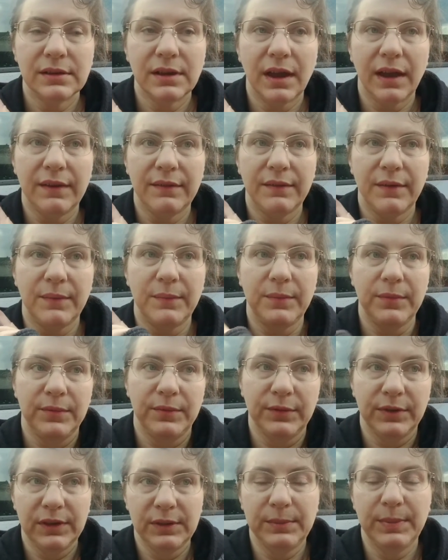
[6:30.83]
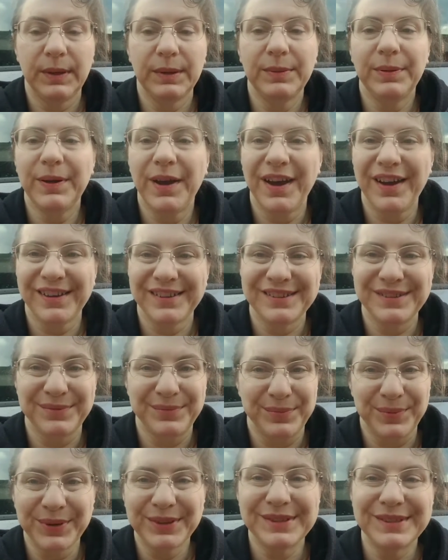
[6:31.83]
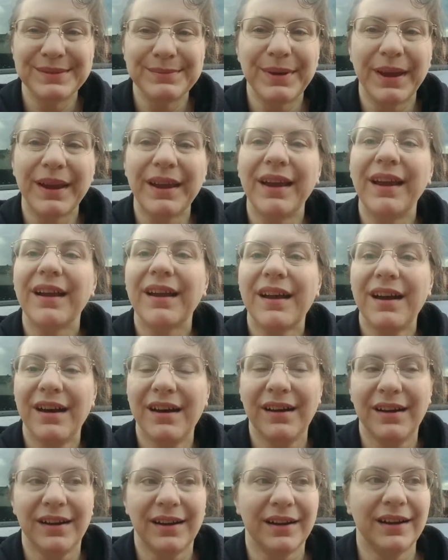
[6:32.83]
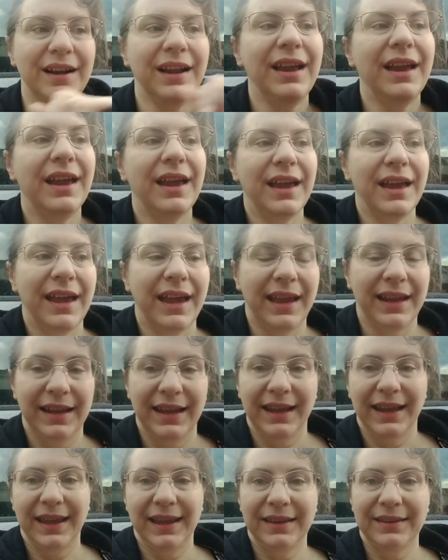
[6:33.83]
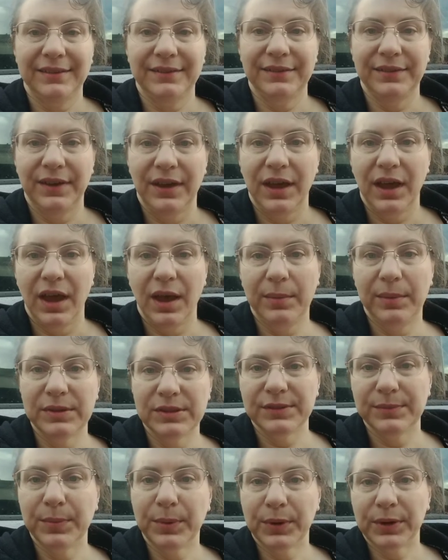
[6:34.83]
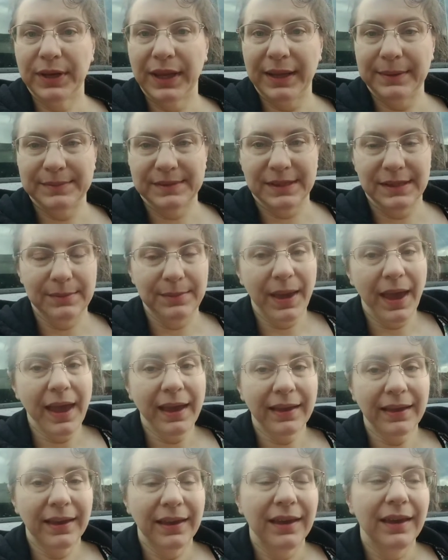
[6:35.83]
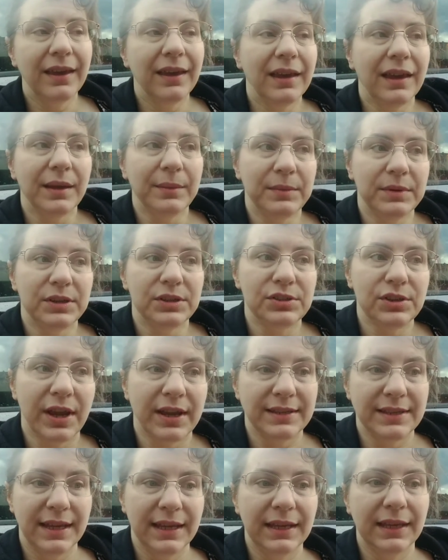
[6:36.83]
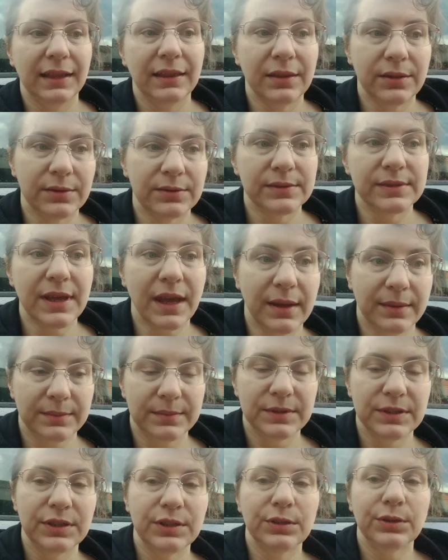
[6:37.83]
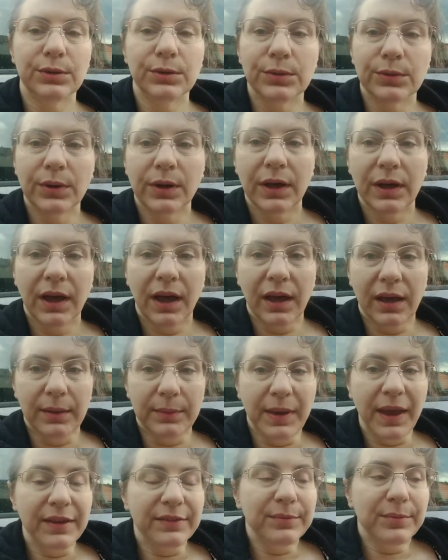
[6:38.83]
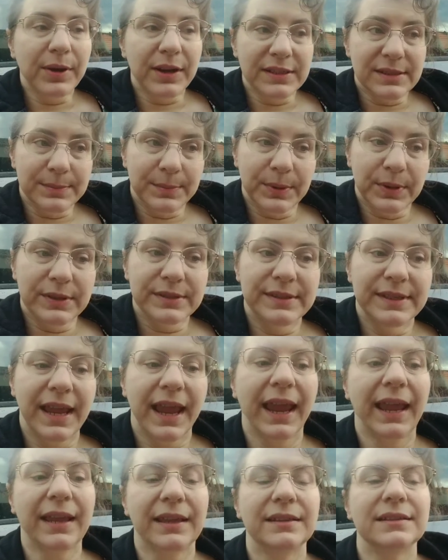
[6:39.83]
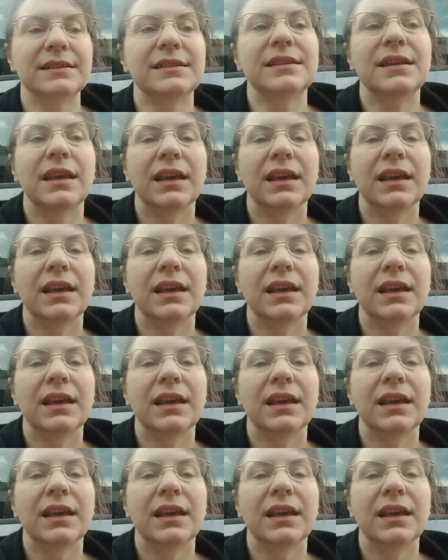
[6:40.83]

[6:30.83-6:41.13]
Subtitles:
have a really big box of books in my car, and I have a bunch of board games in the back. I'm going to try taking those up to Half Price Books and